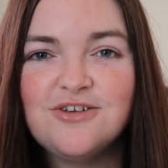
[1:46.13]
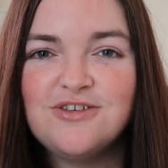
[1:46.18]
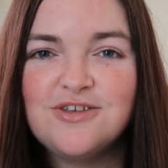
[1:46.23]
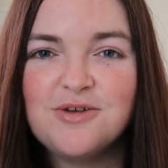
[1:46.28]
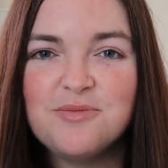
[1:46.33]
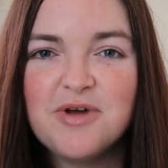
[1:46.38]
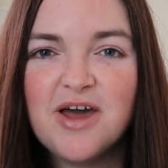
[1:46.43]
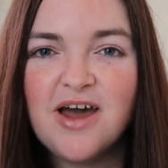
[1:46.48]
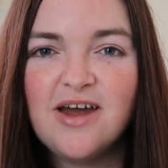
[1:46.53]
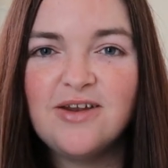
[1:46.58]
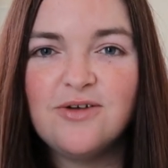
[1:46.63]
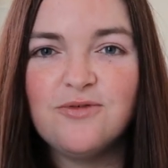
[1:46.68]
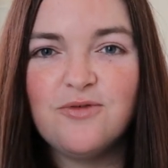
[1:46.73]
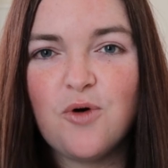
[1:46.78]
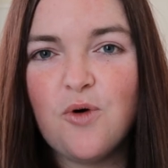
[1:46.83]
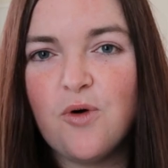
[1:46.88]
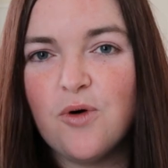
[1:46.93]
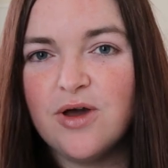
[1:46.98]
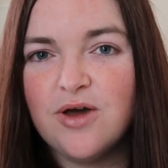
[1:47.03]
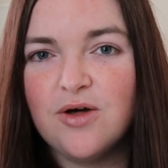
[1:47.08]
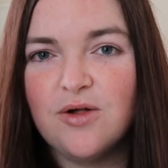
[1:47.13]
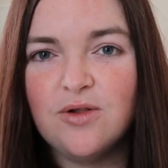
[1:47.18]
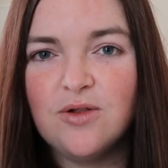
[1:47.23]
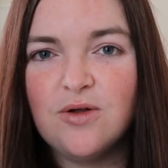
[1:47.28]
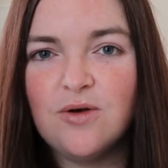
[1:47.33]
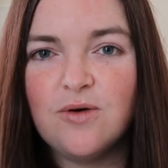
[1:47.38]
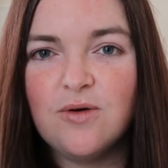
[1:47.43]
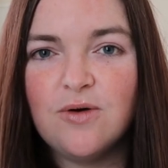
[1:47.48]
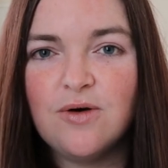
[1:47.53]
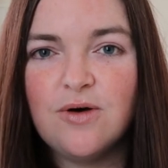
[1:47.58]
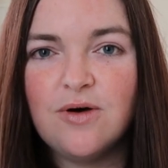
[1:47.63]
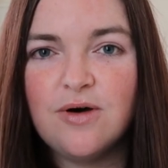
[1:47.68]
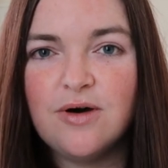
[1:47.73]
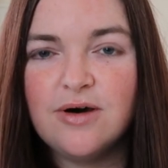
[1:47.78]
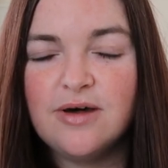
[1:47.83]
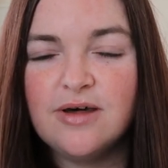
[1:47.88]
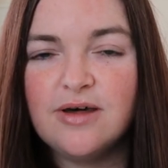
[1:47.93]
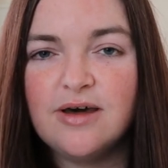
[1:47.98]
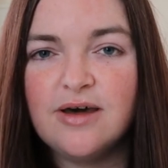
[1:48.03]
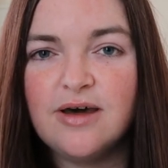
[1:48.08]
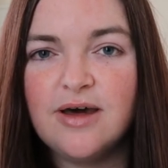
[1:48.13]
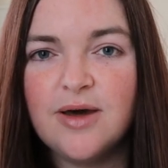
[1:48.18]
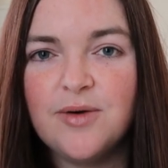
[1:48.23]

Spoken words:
So some kind of oil or